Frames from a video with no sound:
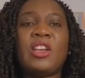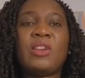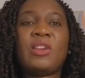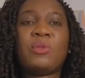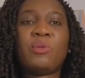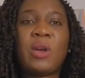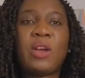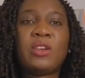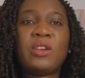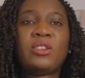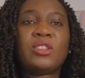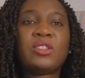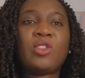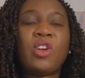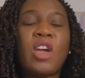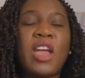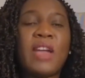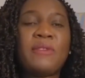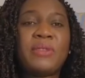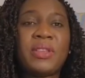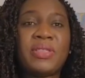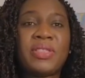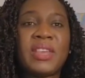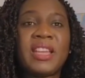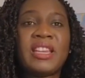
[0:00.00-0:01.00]
Once
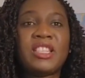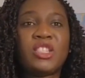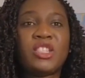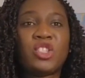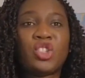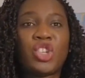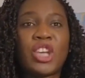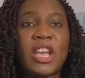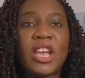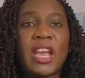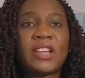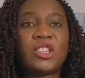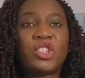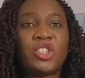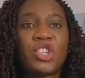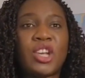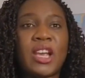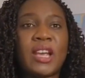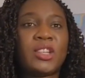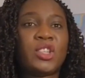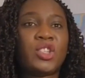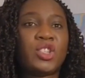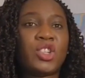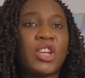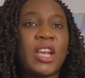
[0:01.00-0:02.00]
everything is checked,
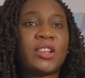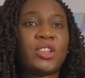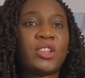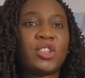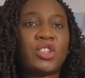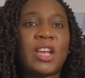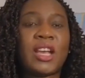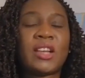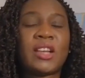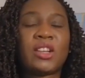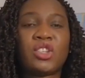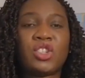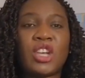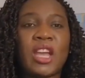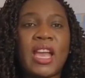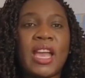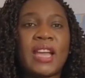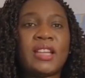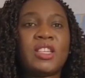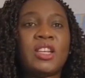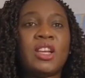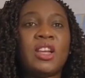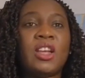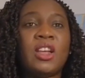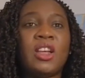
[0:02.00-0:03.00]

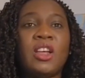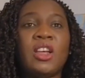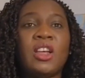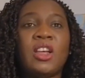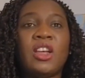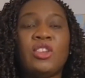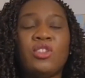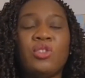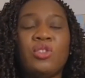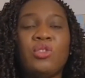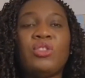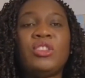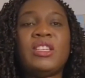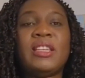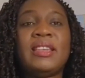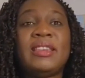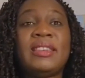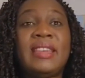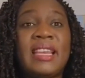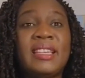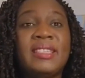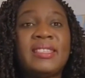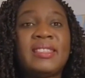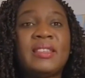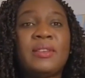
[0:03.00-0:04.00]
the
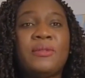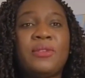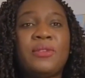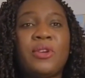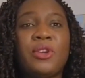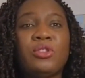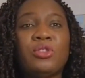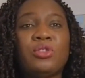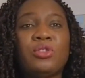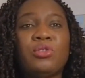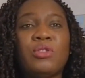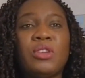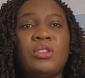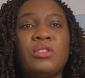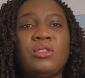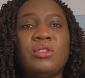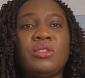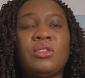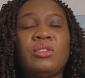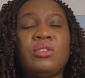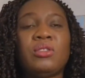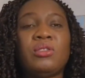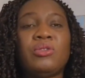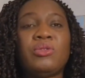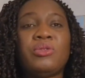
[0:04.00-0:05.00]
next thing for you to
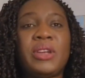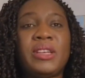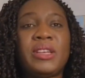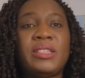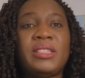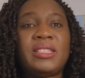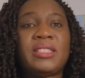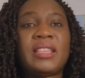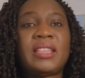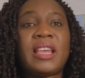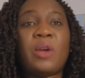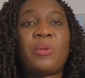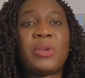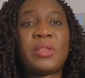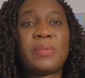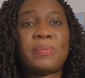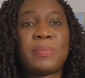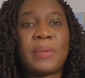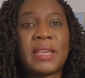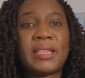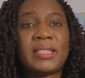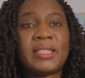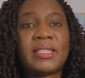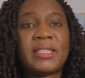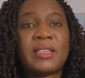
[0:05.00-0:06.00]
register with
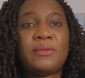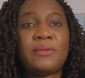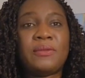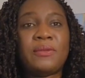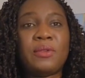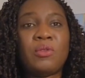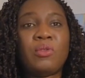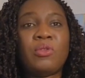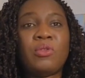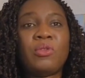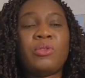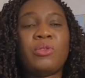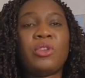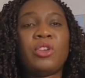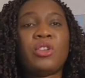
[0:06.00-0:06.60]
Pearson VUE,